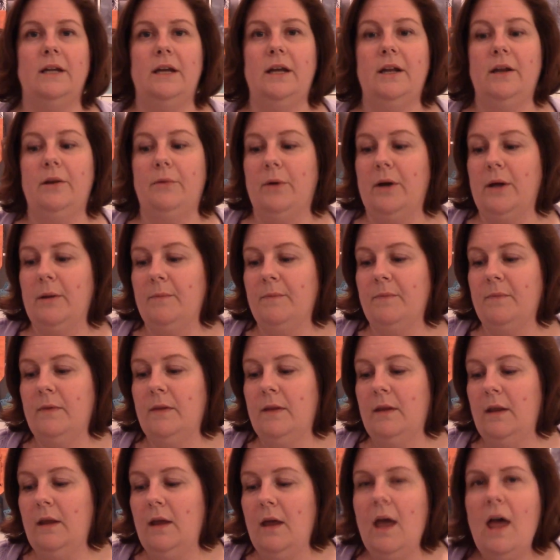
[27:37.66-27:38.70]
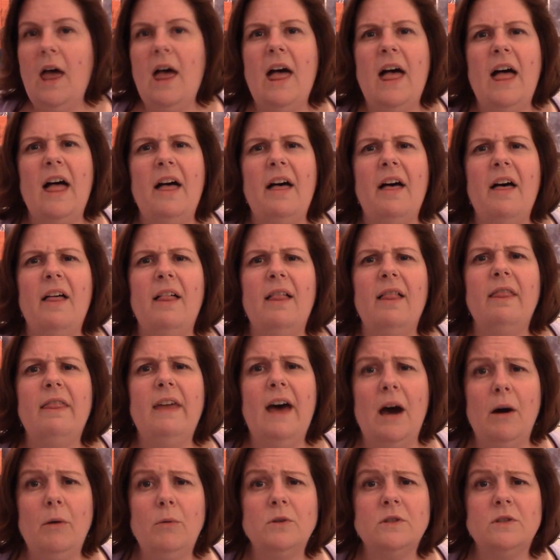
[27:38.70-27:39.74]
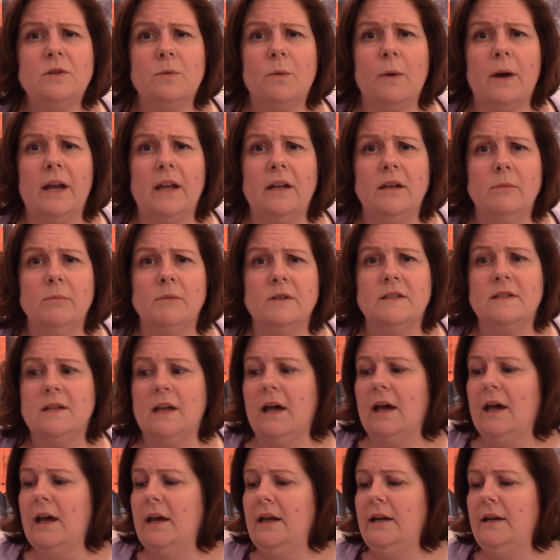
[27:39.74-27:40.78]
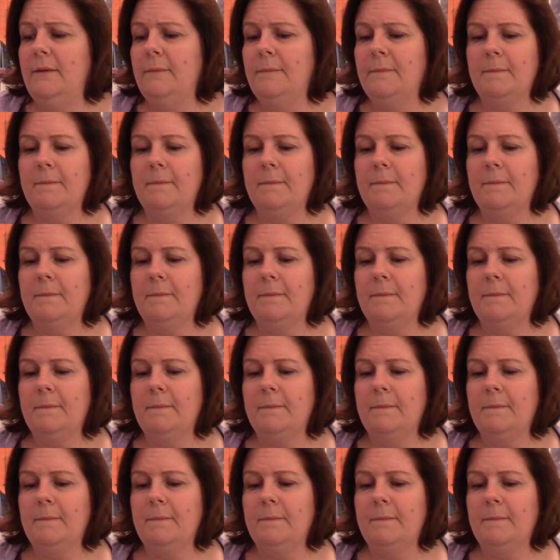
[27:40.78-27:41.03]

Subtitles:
anyway, that was a random aside.